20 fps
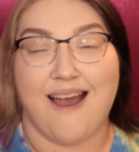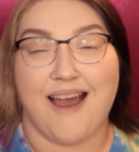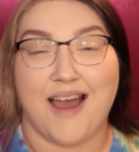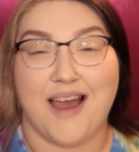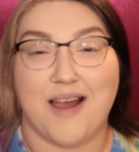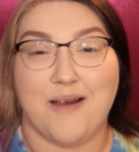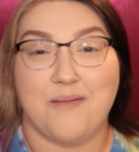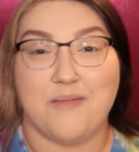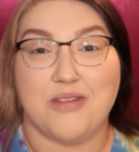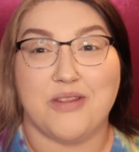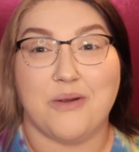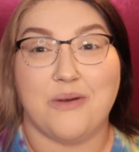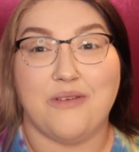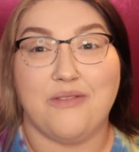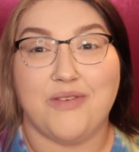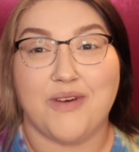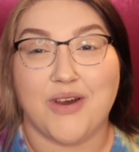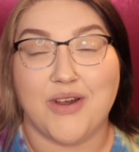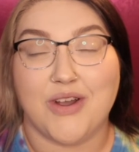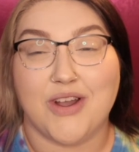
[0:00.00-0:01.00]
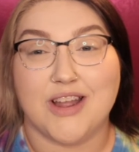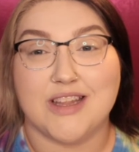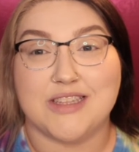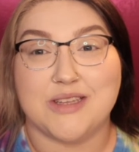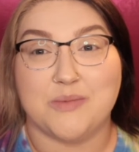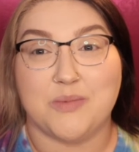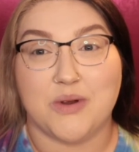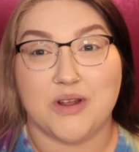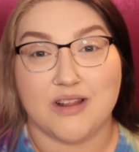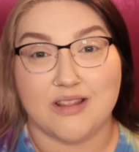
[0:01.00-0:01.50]
So it felt good
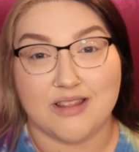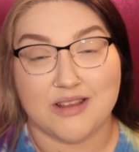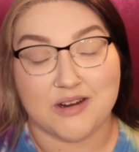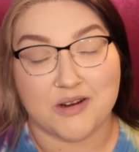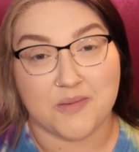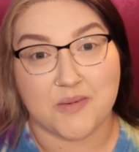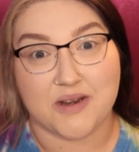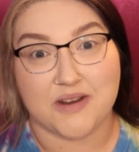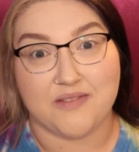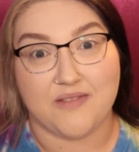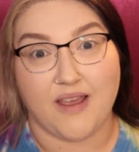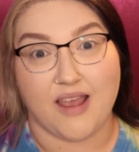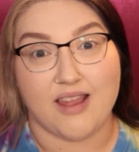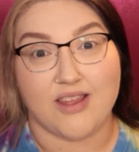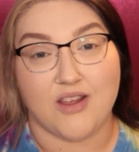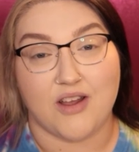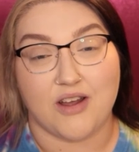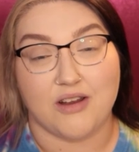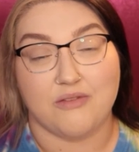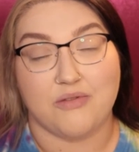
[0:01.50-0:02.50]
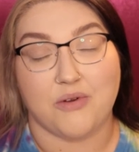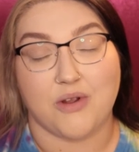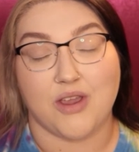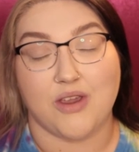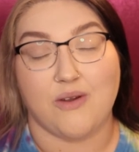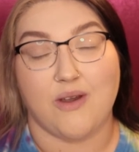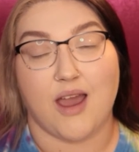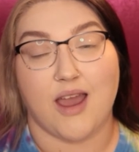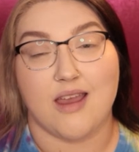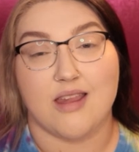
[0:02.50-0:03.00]
to put a little bit of face on for
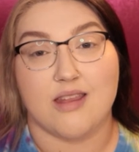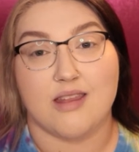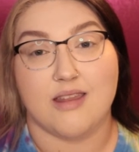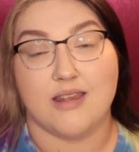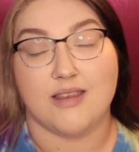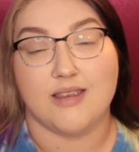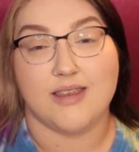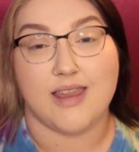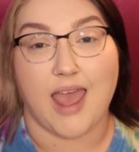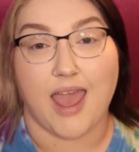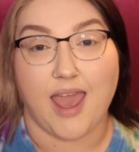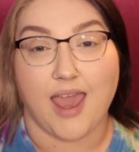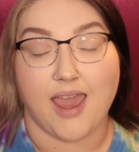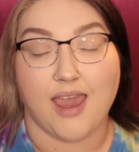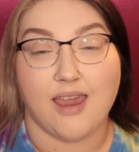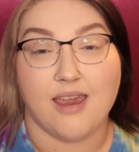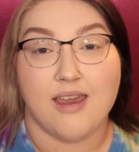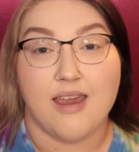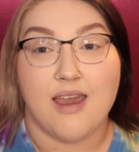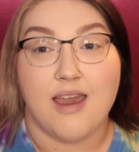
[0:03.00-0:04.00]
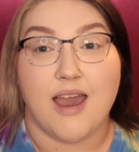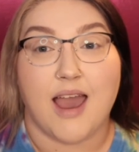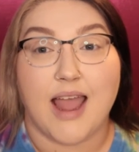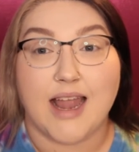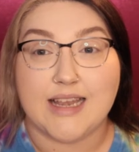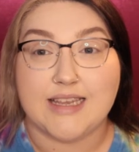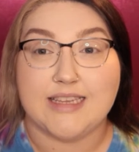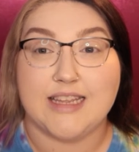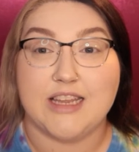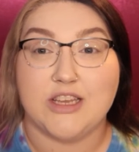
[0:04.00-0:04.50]
you guys today.
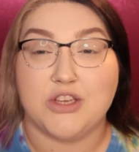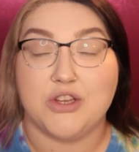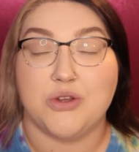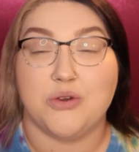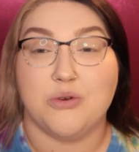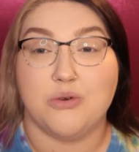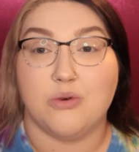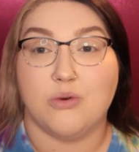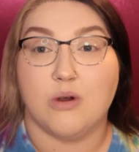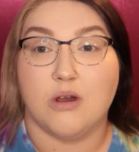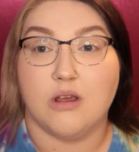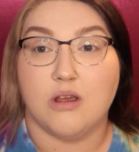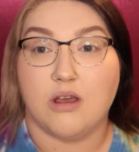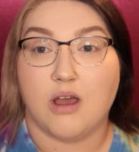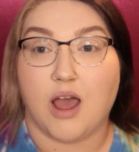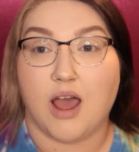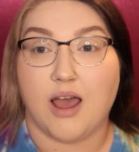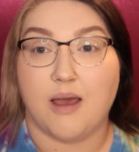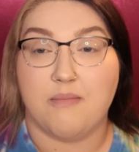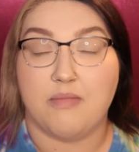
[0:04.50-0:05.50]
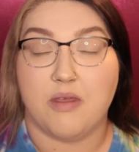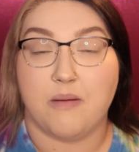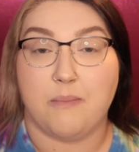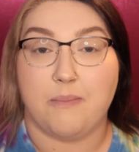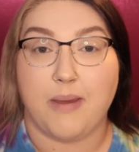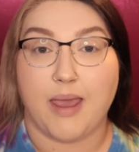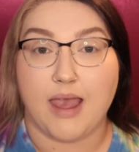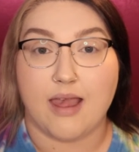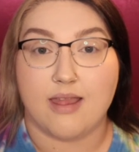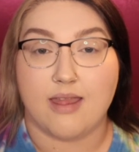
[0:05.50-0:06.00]
I did do the
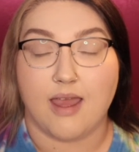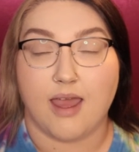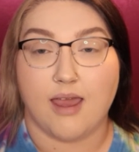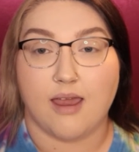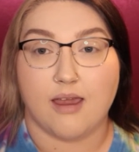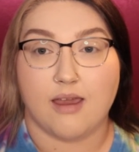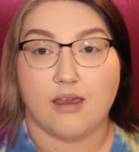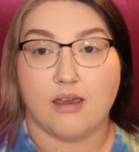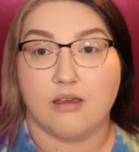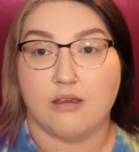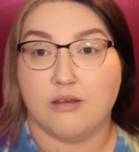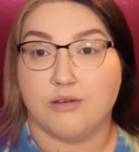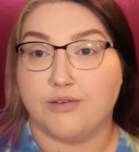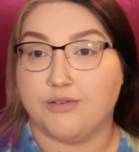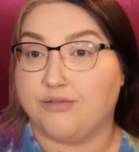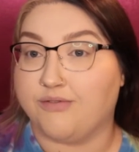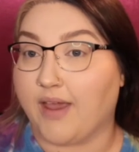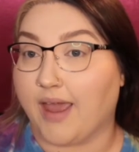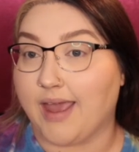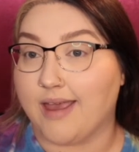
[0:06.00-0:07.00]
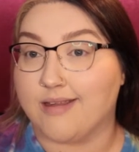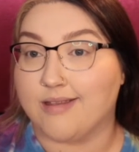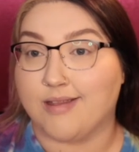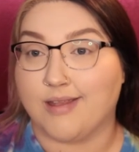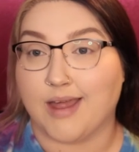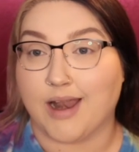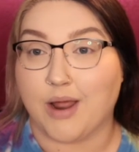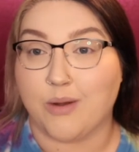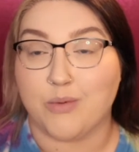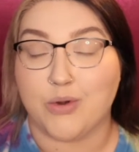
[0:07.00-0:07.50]
basic
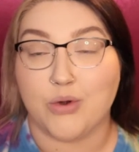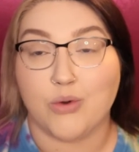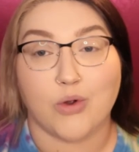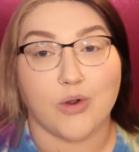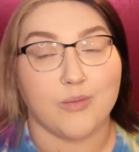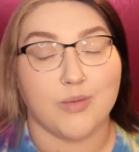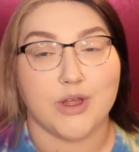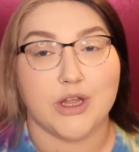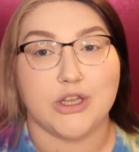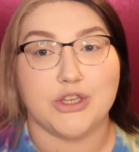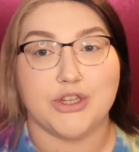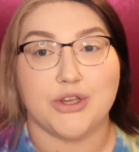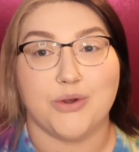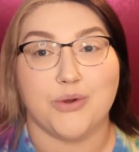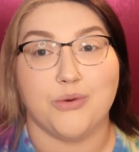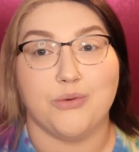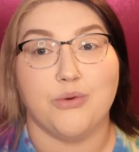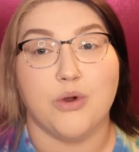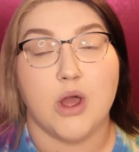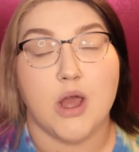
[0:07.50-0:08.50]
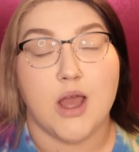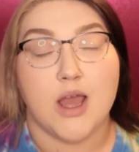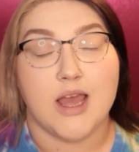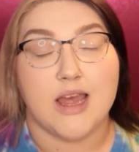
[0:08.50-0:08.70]
face that I would normally do.